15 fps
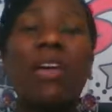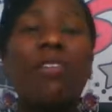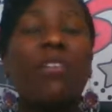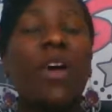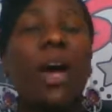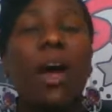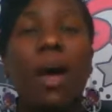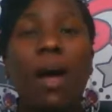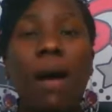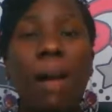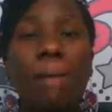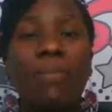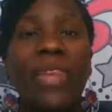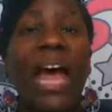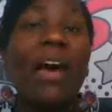if
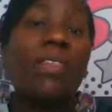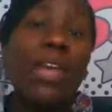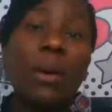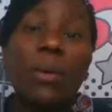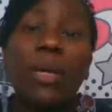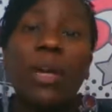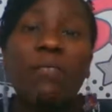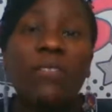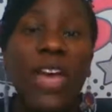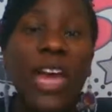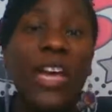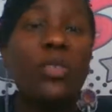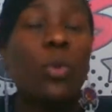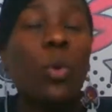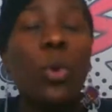how that would
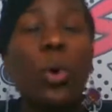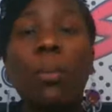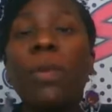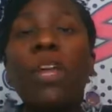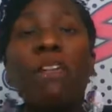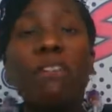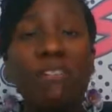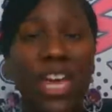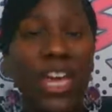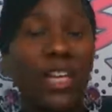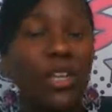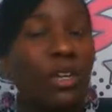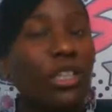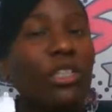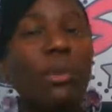affect or
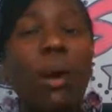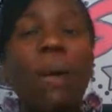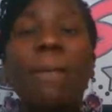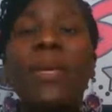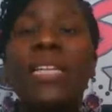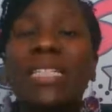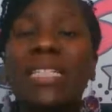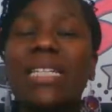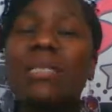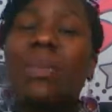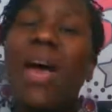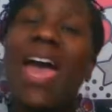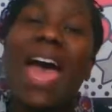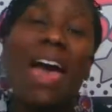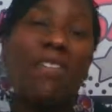benefit your small business
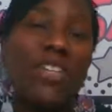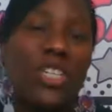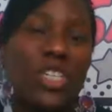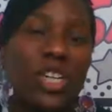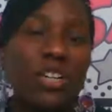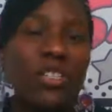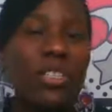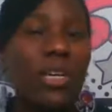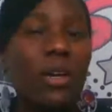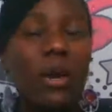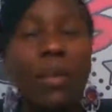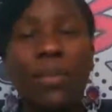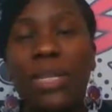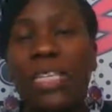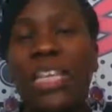by having shares in a
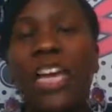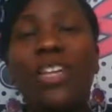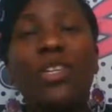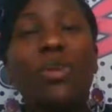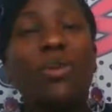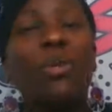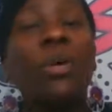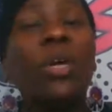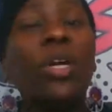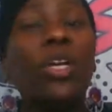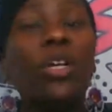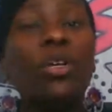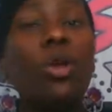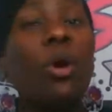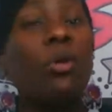company that you
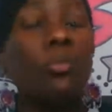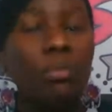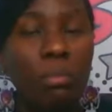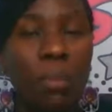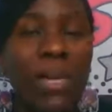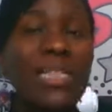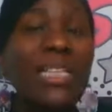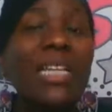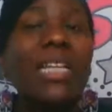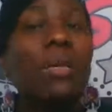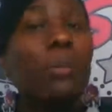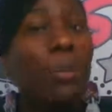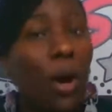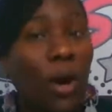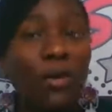
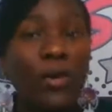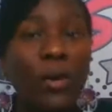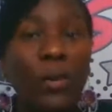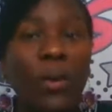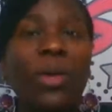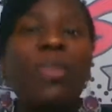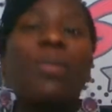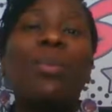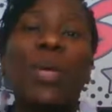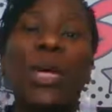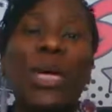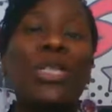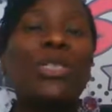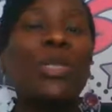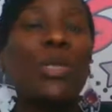basically partner with,
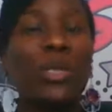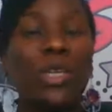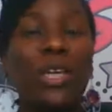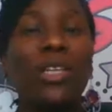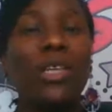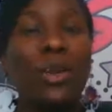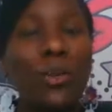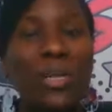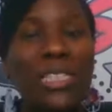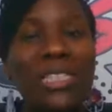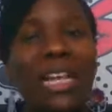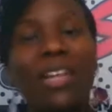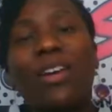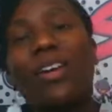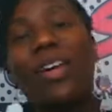because you're the
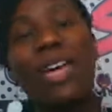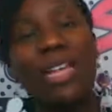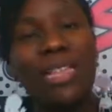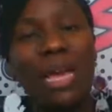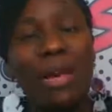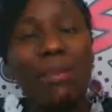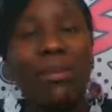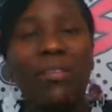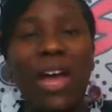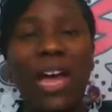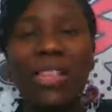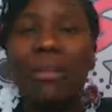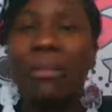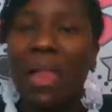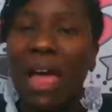reseller and they
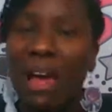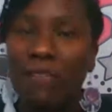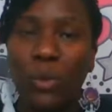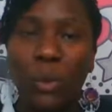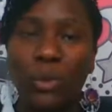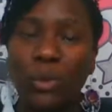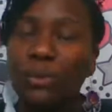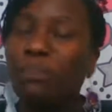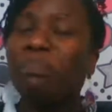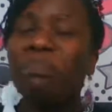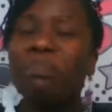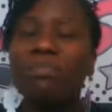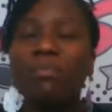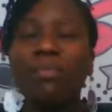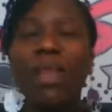provide the platform.
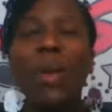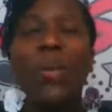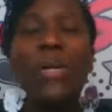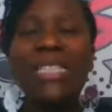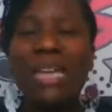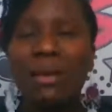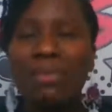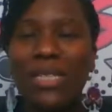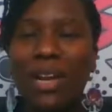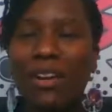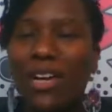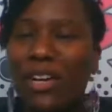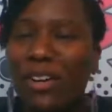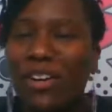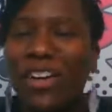What's up,
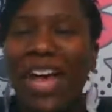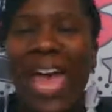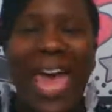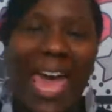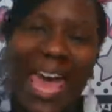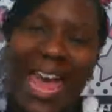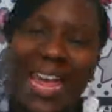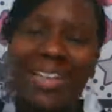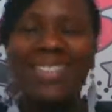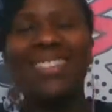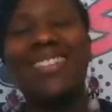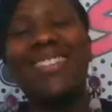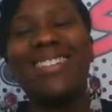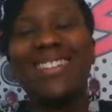Terry girl? Hey.